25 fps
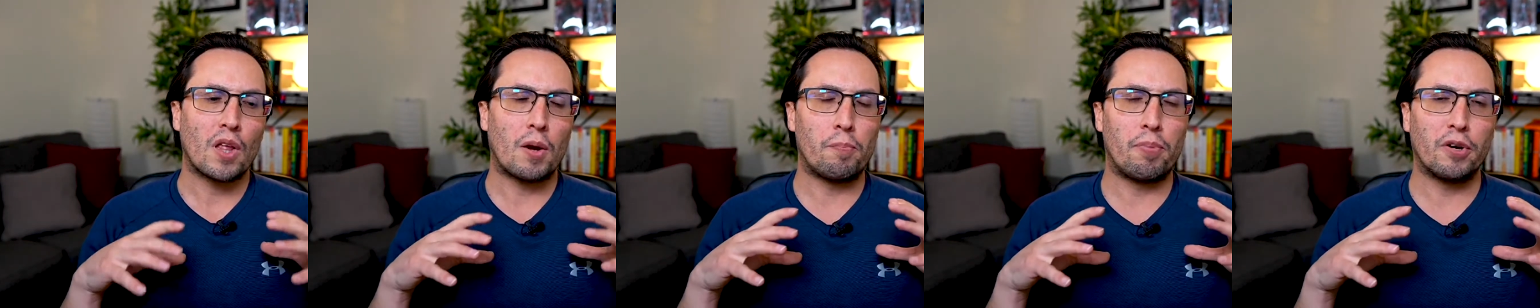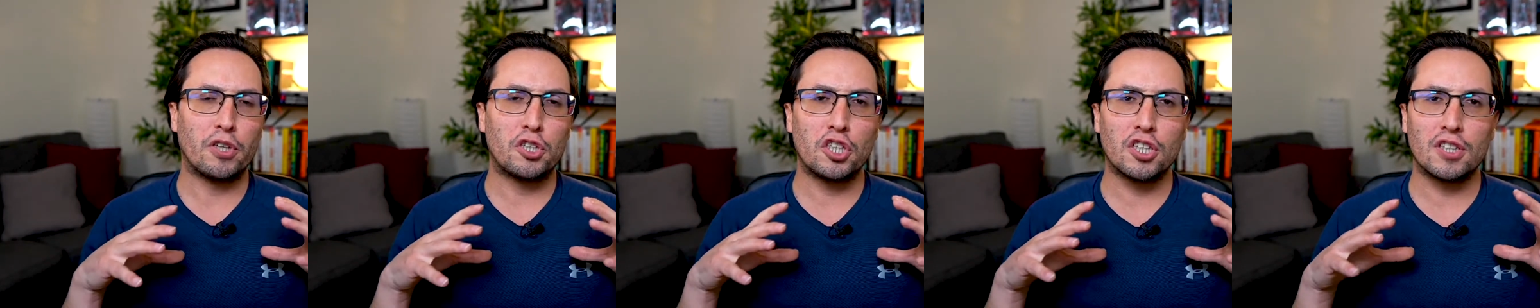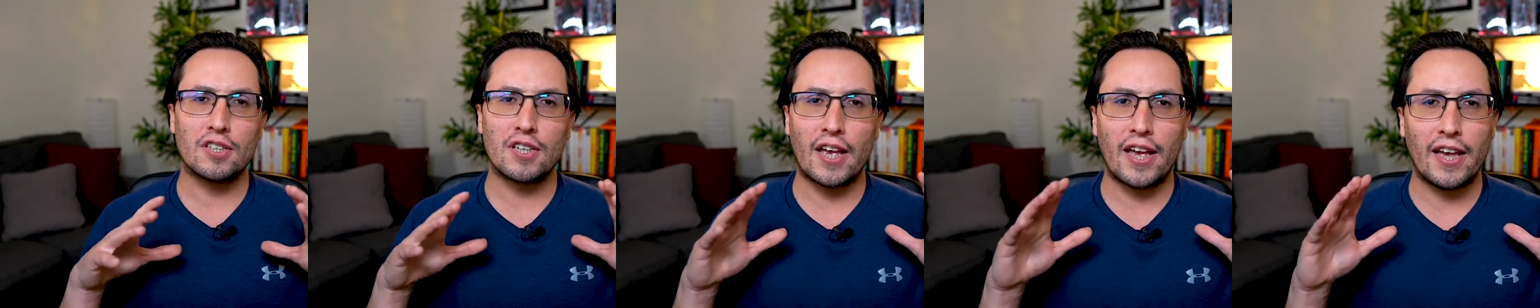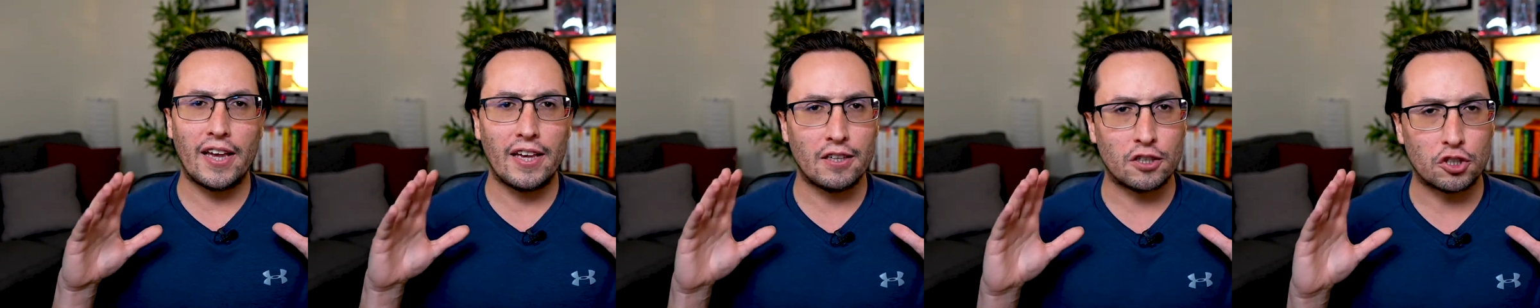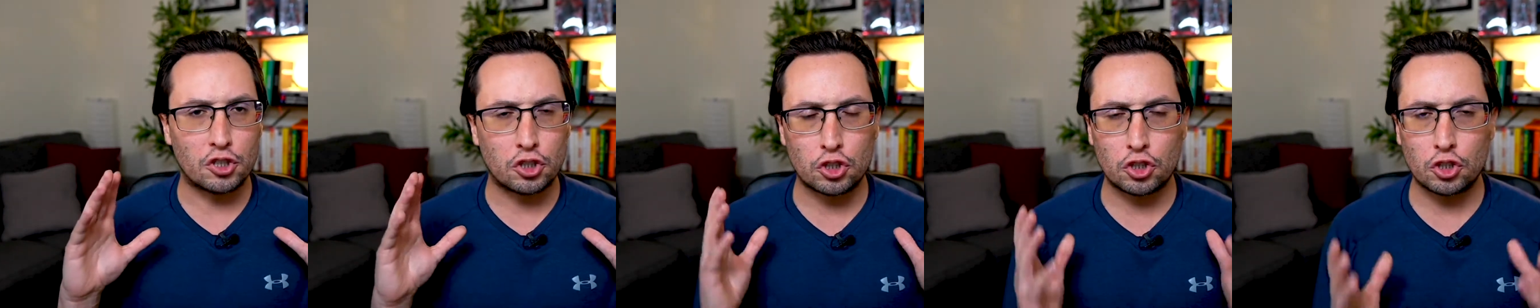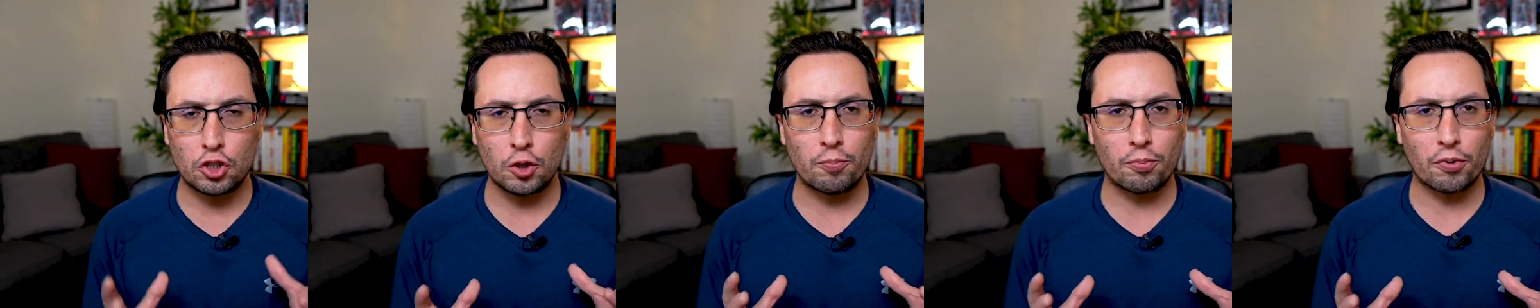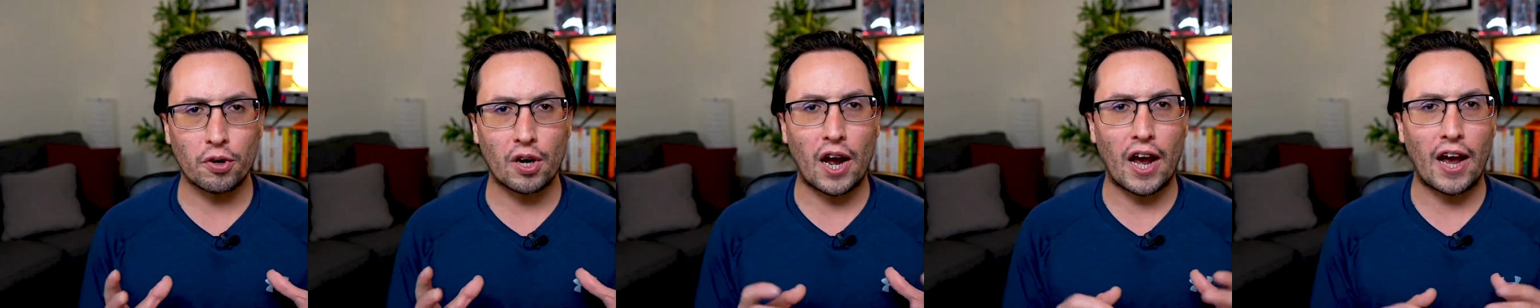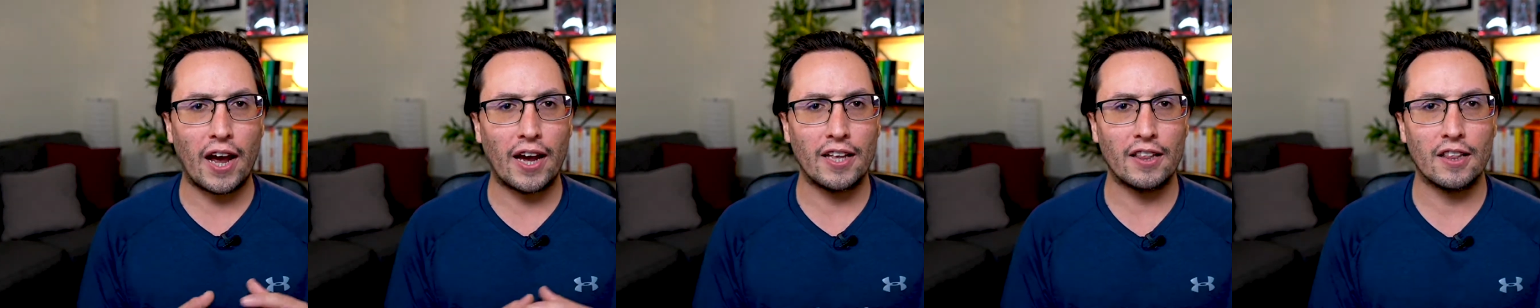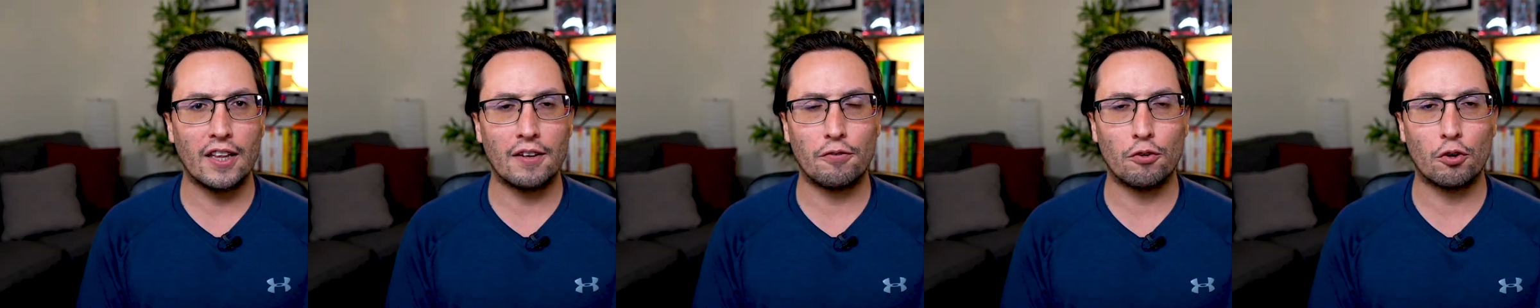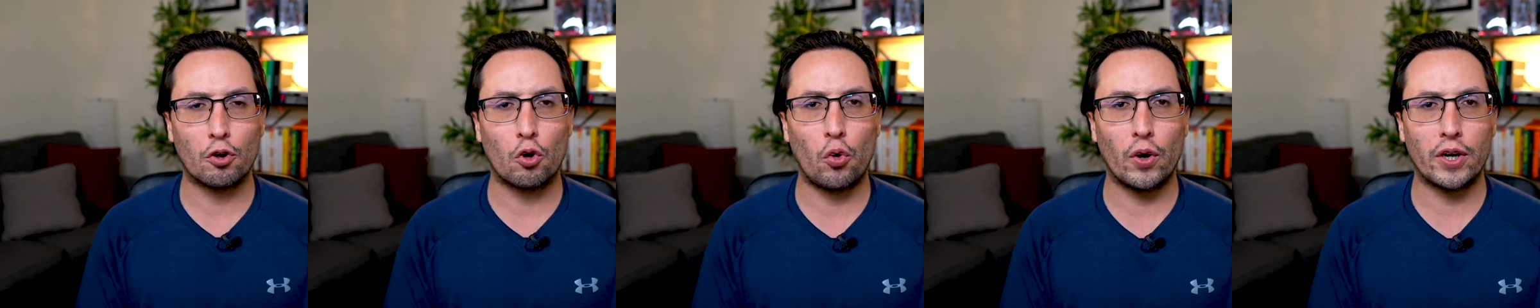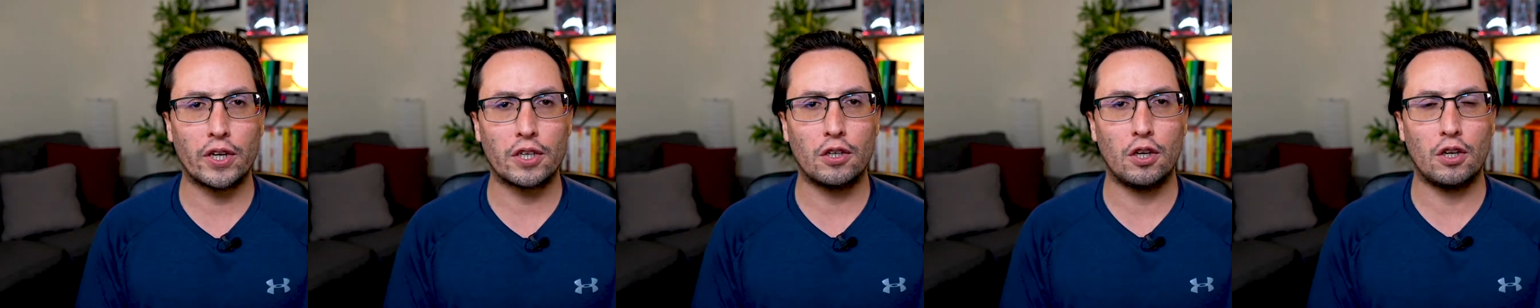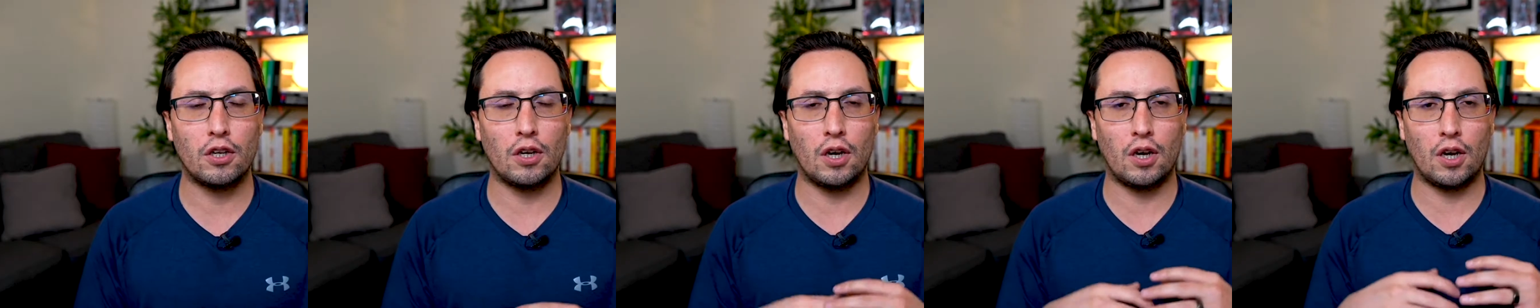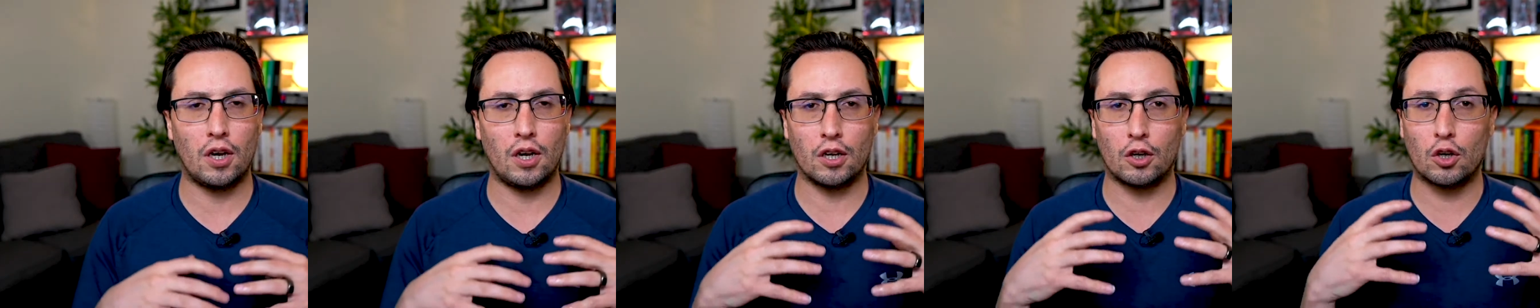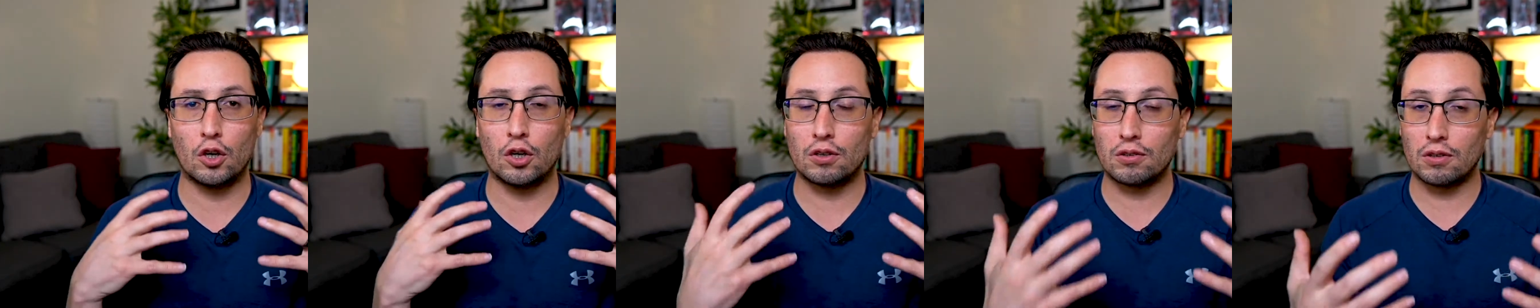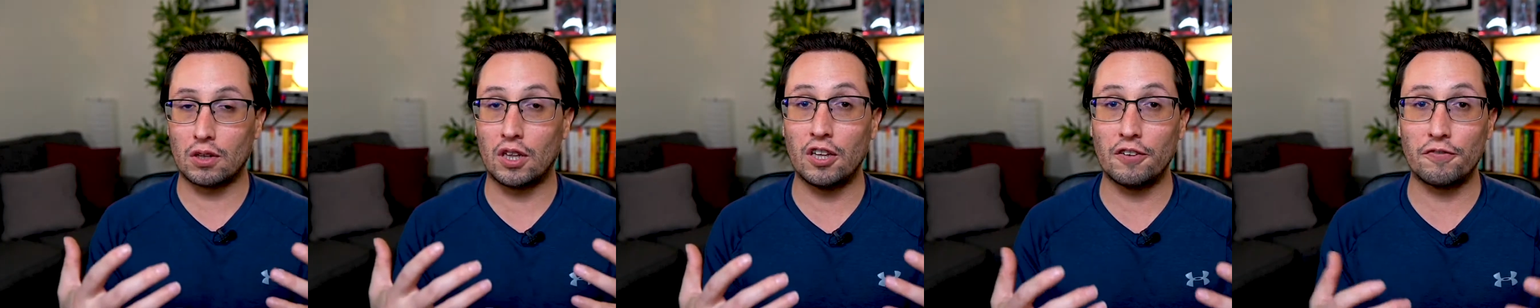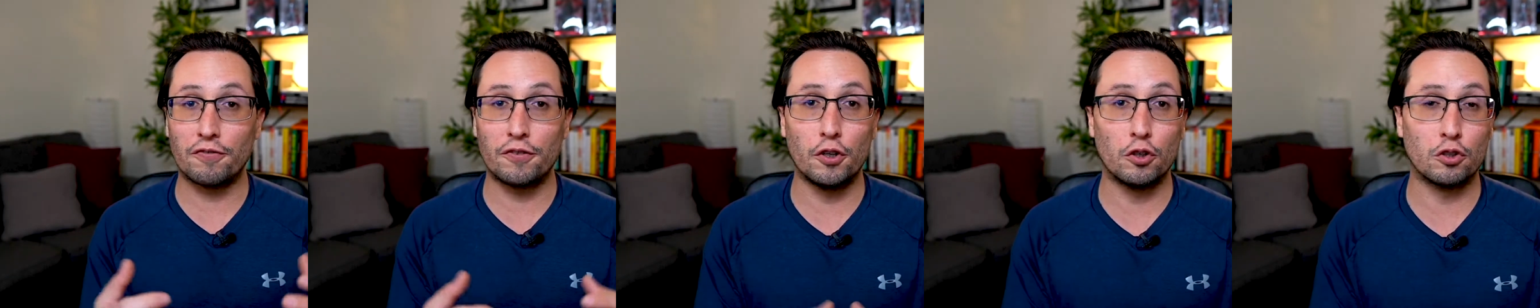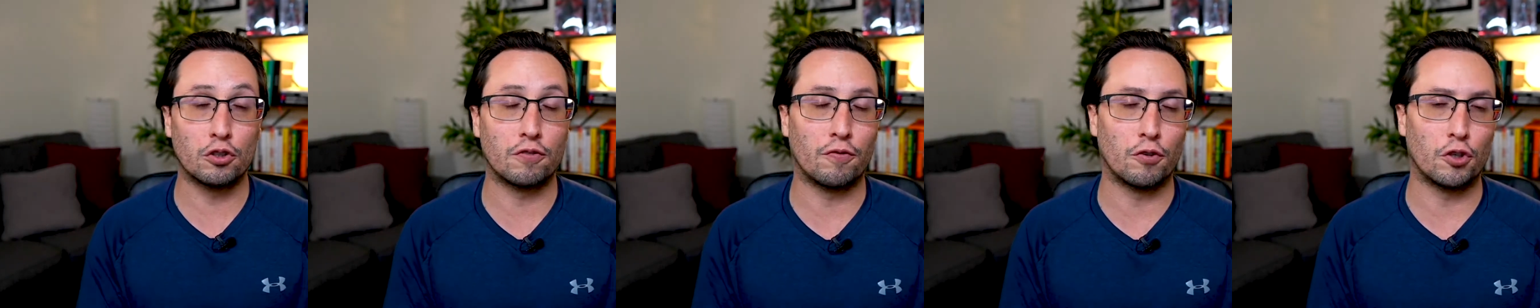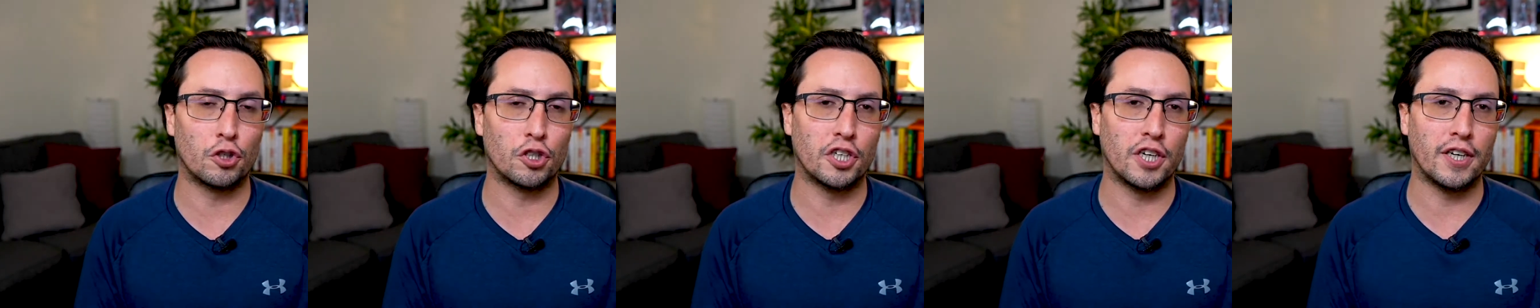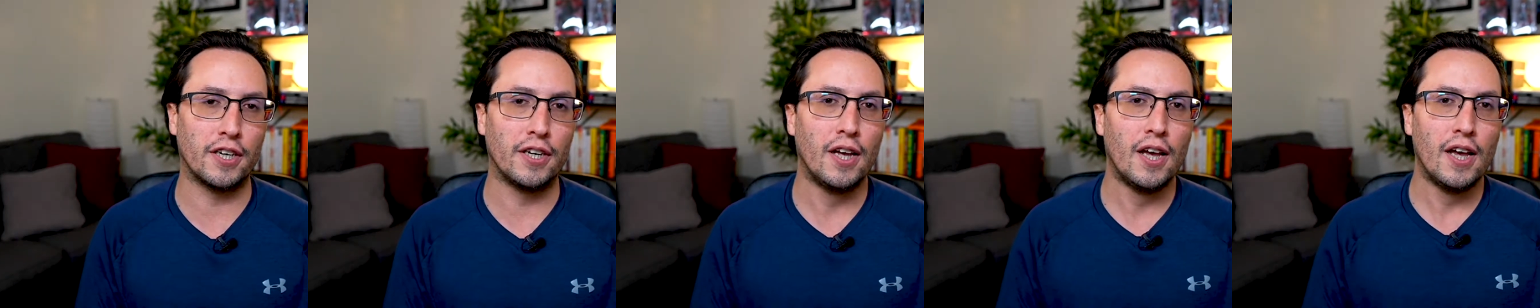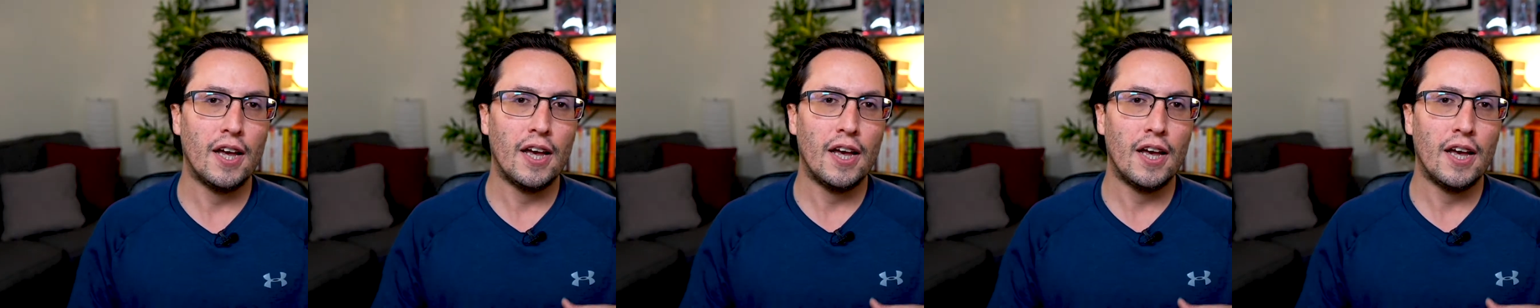But just a super high level quick Cliff Notes version,